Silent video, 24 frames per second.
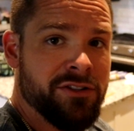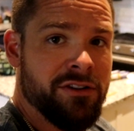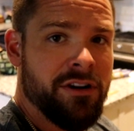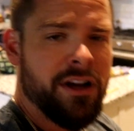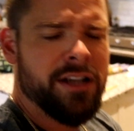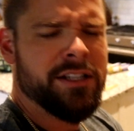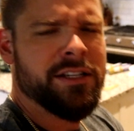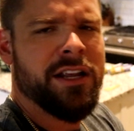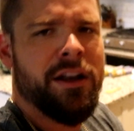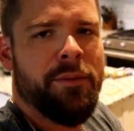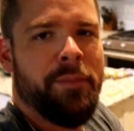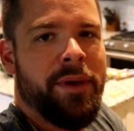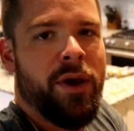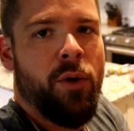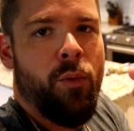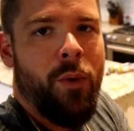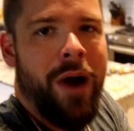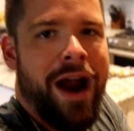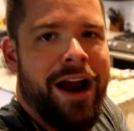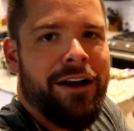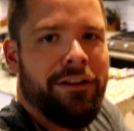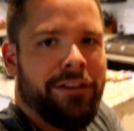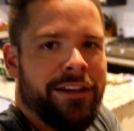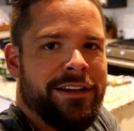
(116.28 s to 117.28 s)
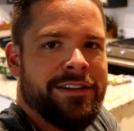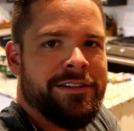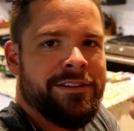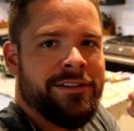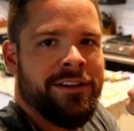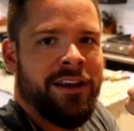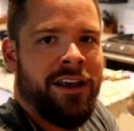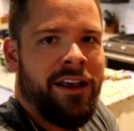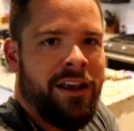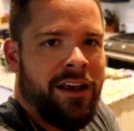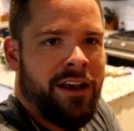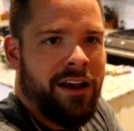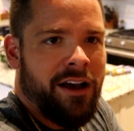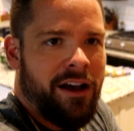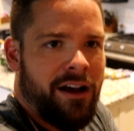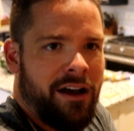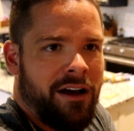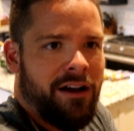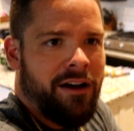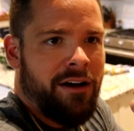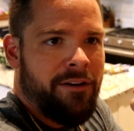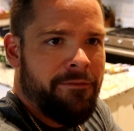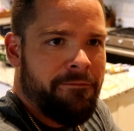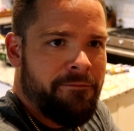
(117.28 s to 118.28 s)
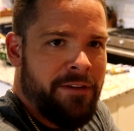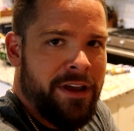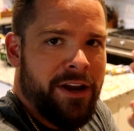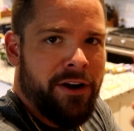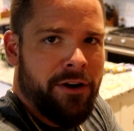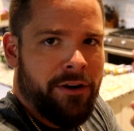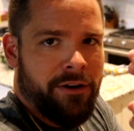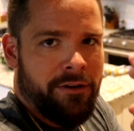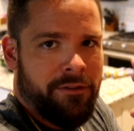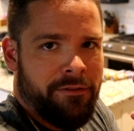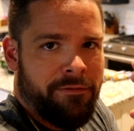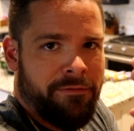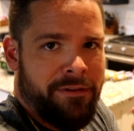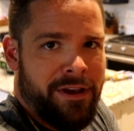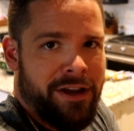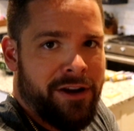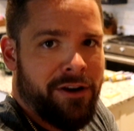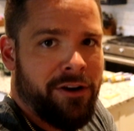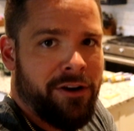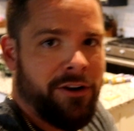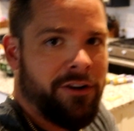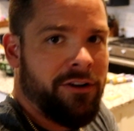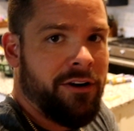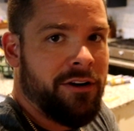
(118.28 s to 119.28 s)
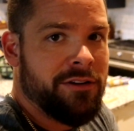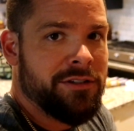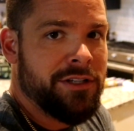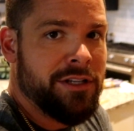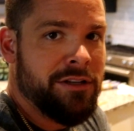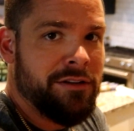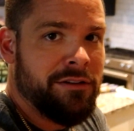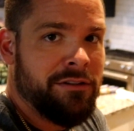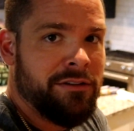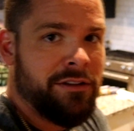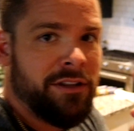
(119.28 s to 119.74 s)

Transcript: crossed, it's gonna be a wireless. Uh, finger finger crossing